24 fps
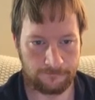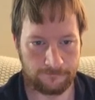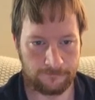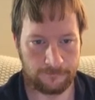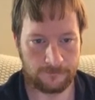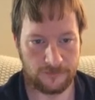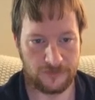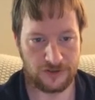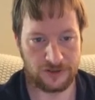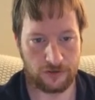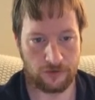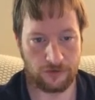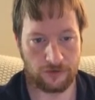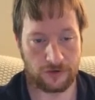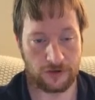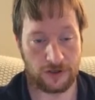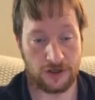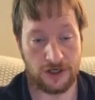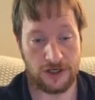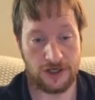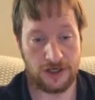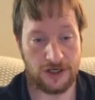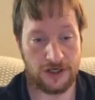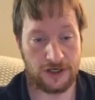So
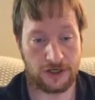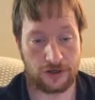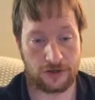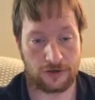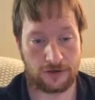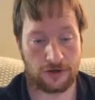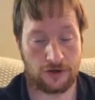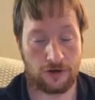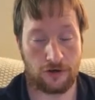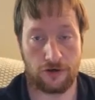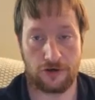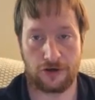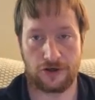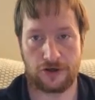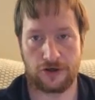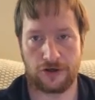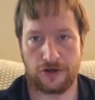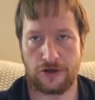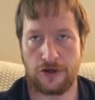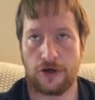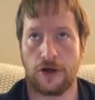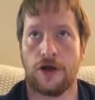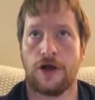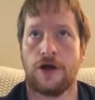it occurred
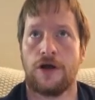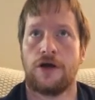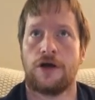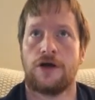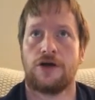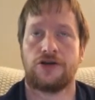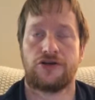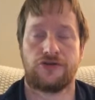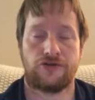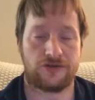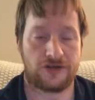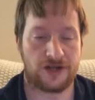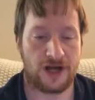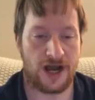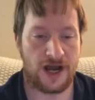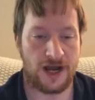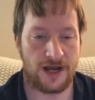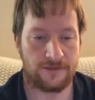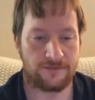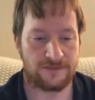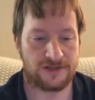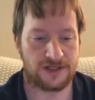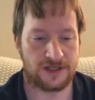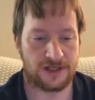2
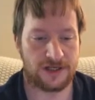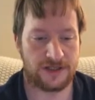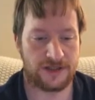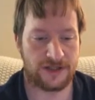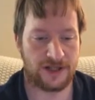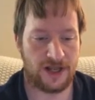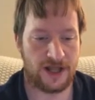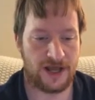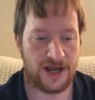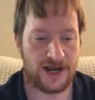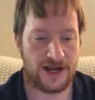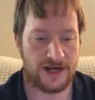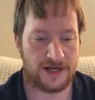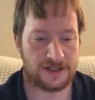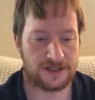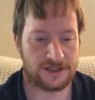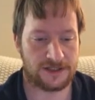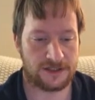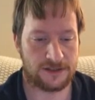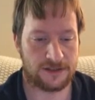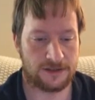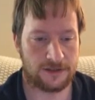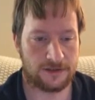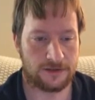times in the
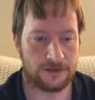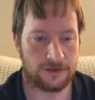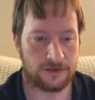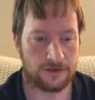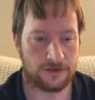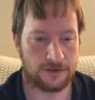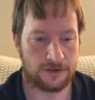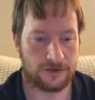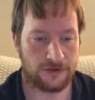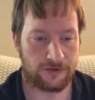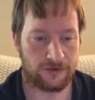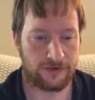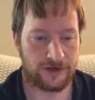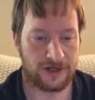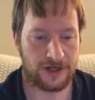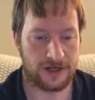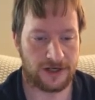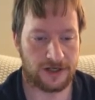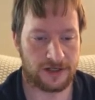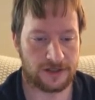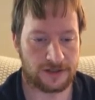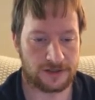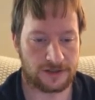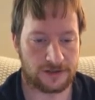last 30
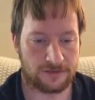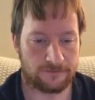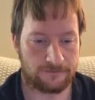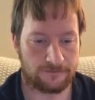days.